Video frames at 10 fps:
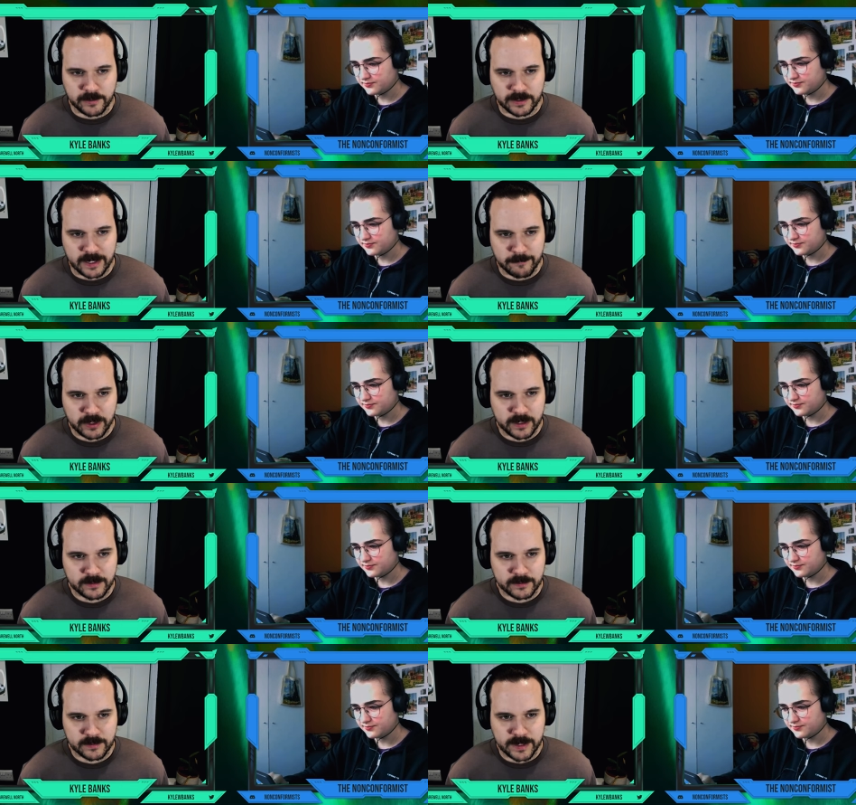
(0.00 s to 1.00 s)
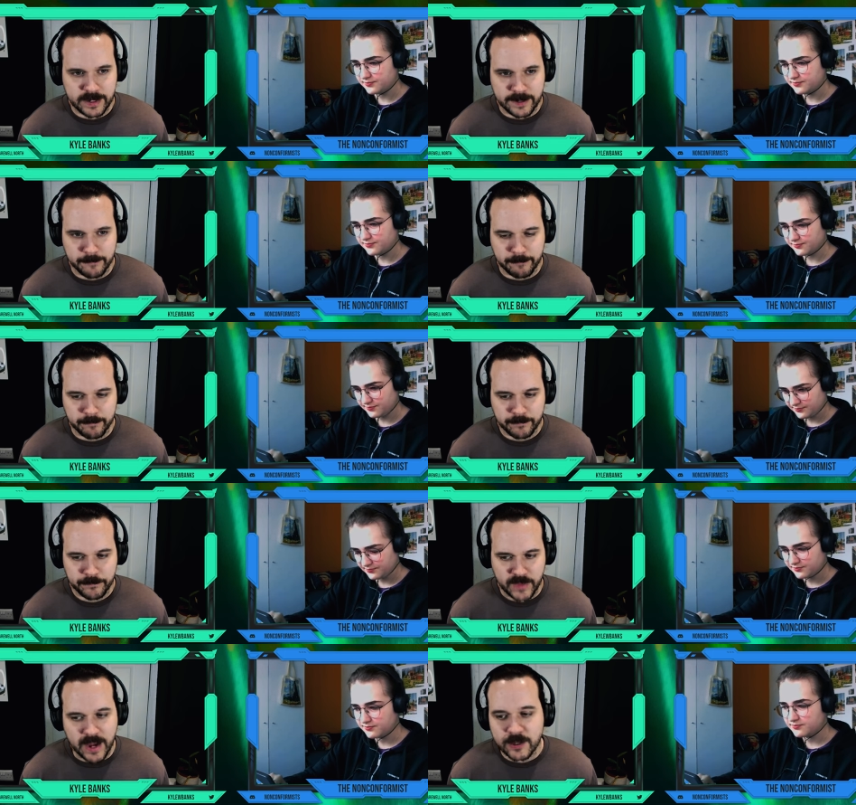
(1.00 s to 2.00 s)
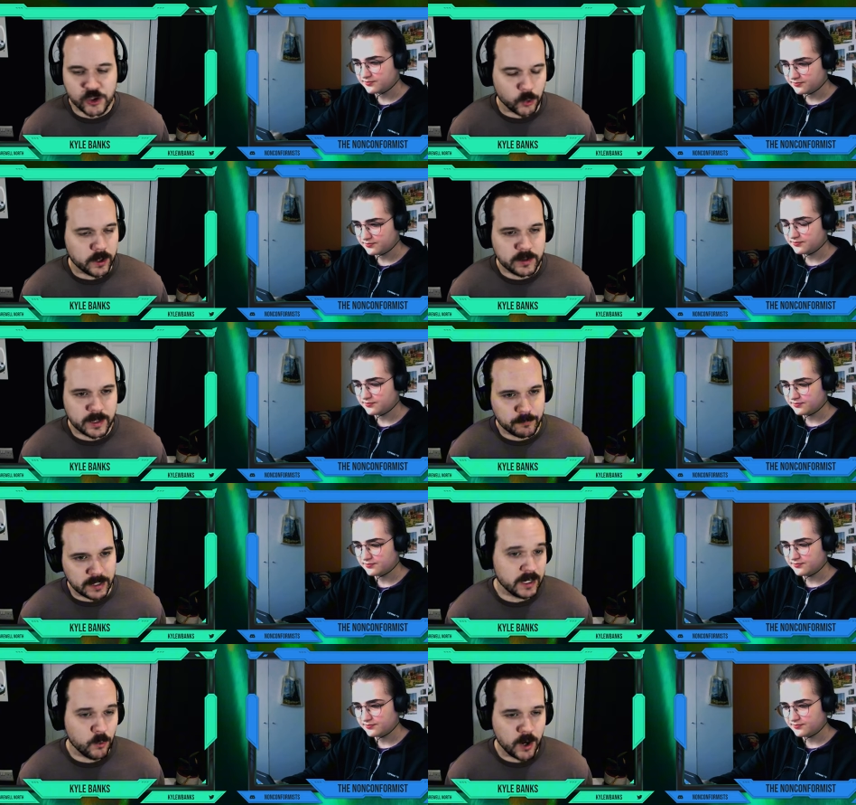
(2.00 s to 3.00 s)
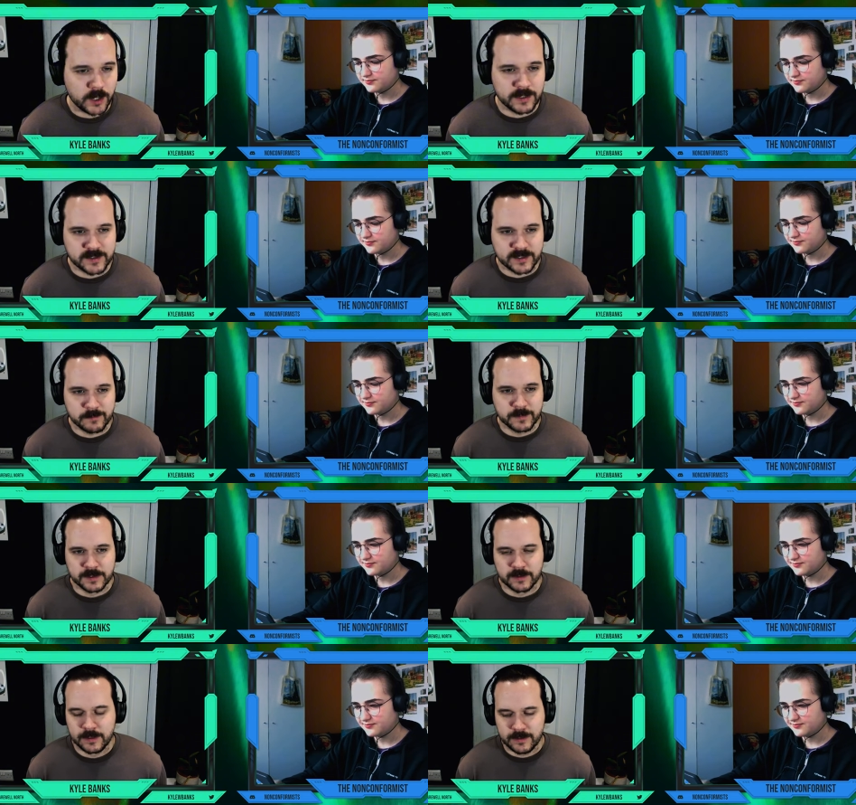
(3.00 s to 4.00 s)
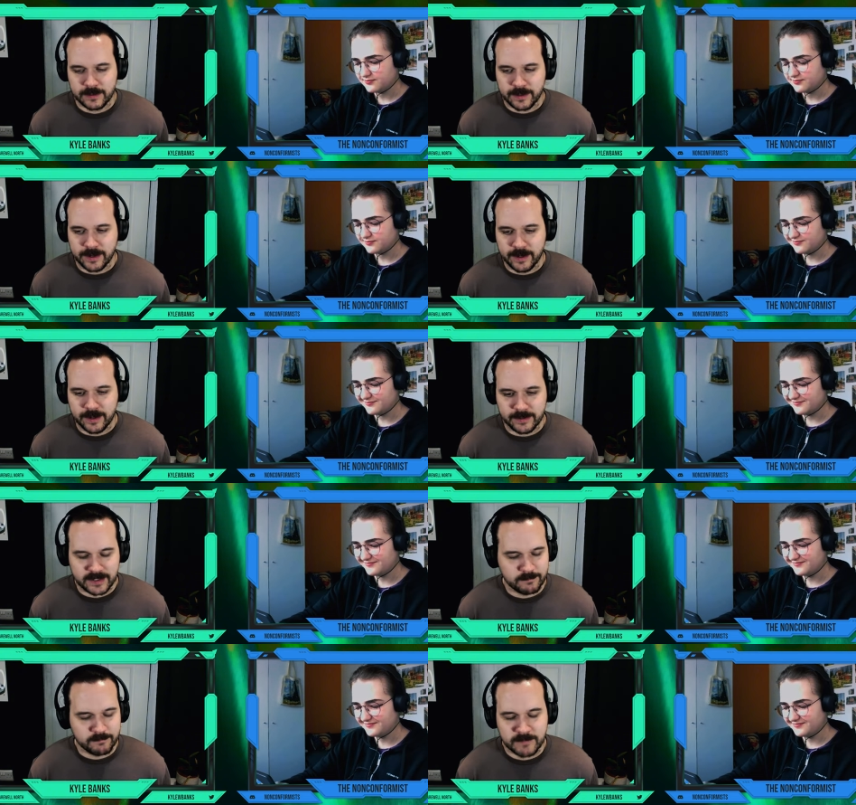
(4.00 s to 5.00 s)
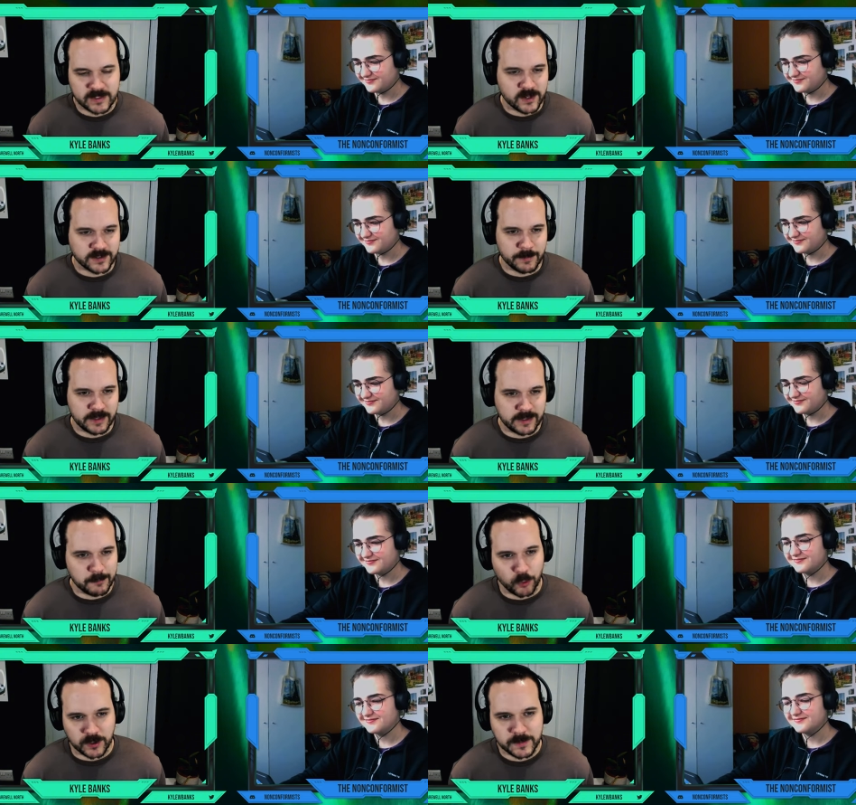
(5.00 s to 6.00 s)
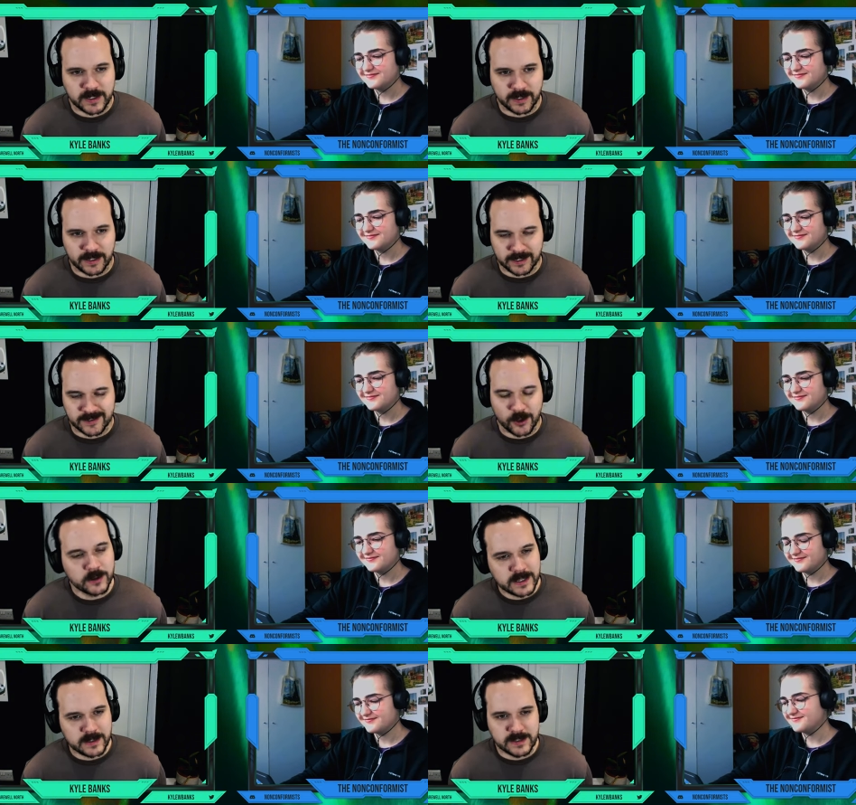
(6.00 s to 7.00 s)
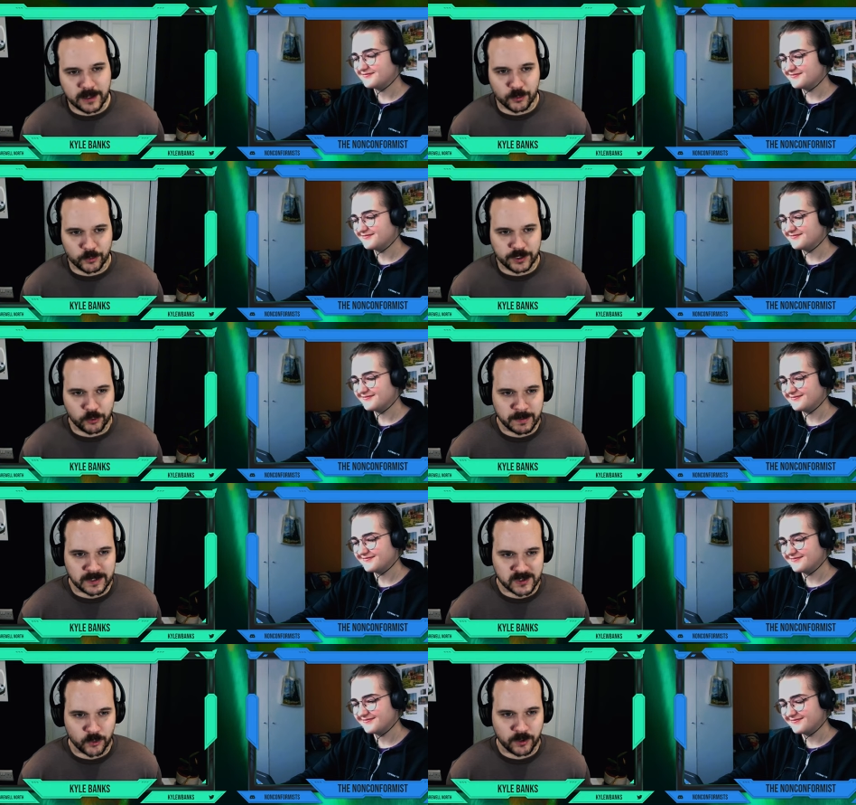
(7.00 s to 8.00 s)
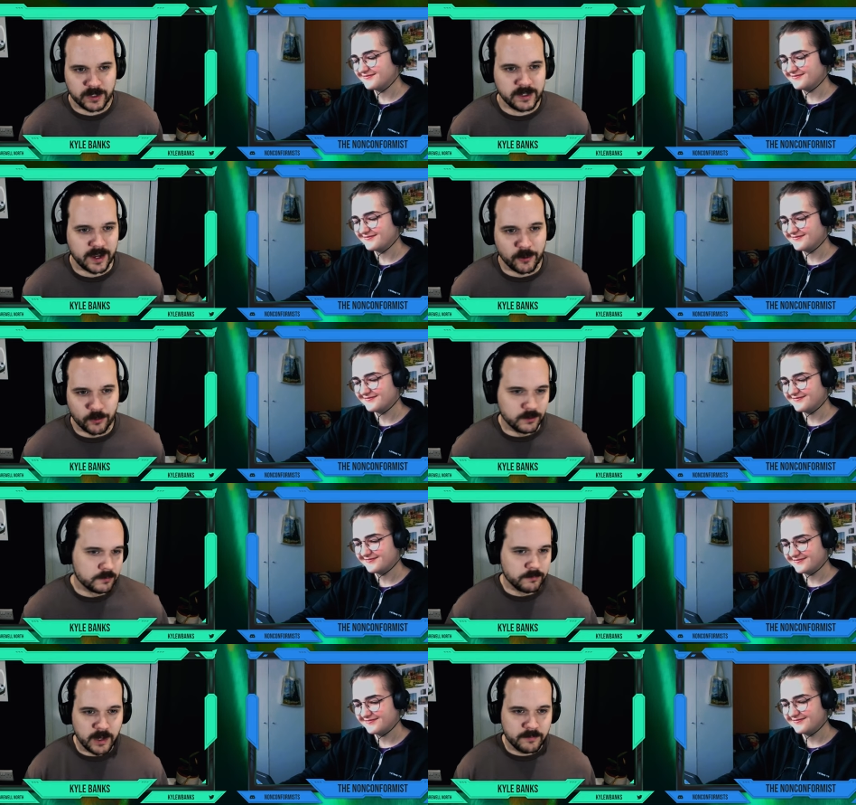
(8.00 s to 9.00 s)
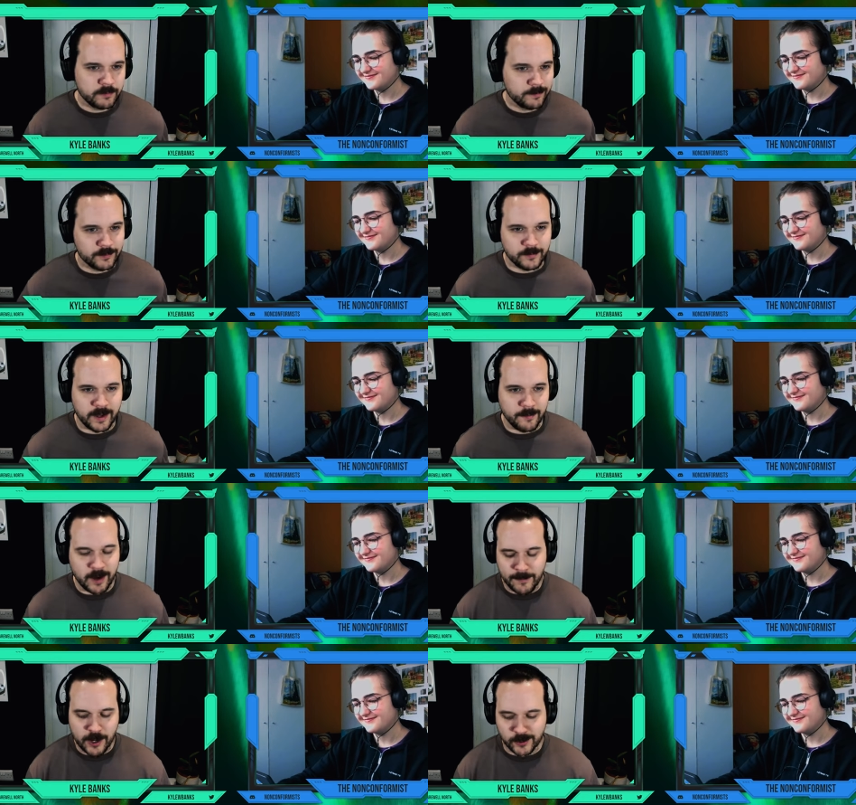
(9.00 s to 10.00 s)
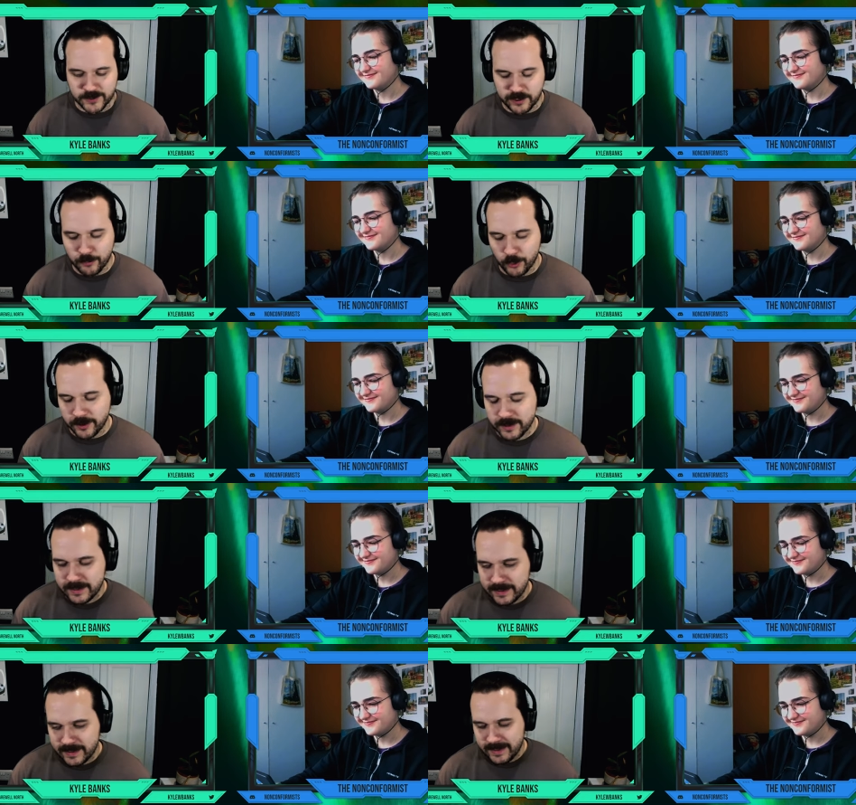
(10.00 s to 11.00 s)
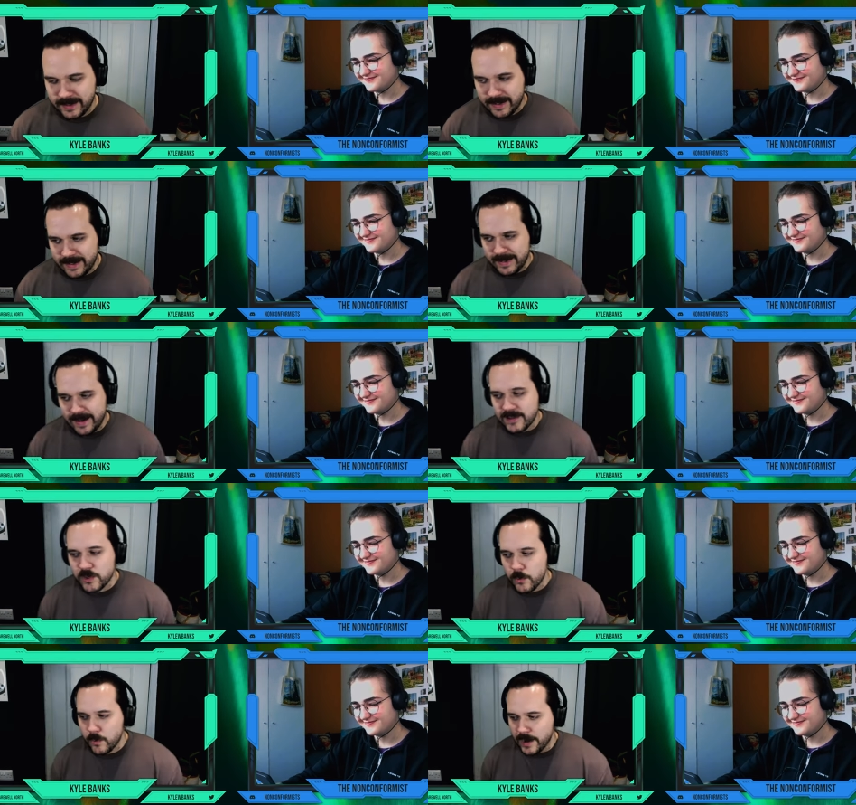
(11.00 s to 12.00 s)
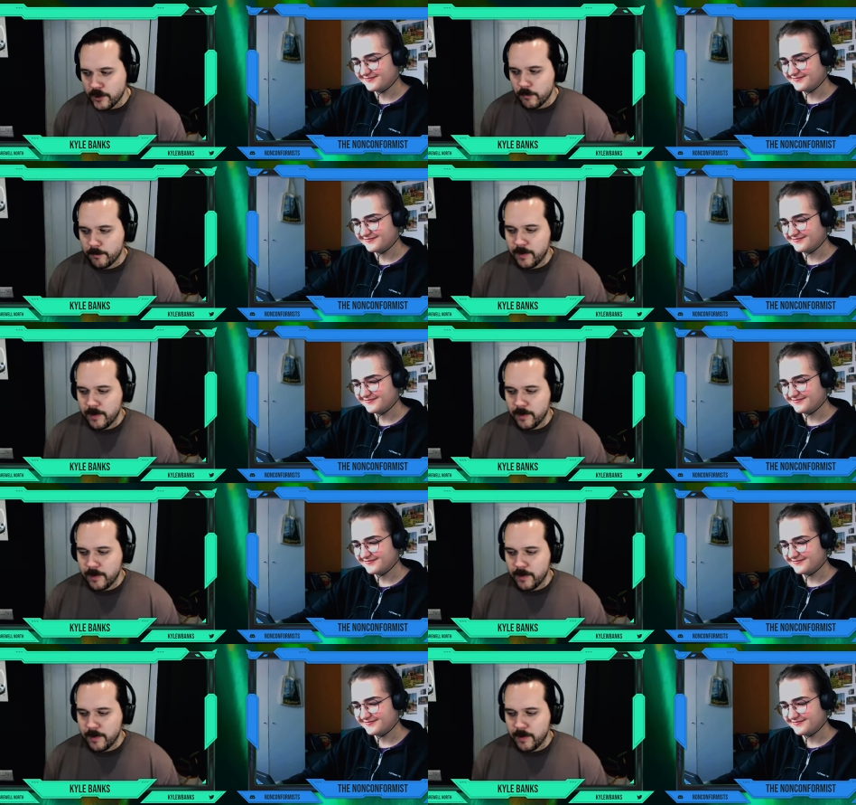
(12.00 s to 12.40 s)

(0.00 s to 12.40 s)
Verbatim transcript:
Speaker 1: higher than gameplay. Um, I enjoy like playing walking sims. Mm-hmm. Uh, that that's not something that like bores me. I, like as long as they can tell a really gripping story, I will. I, I'm 100% on board. And so I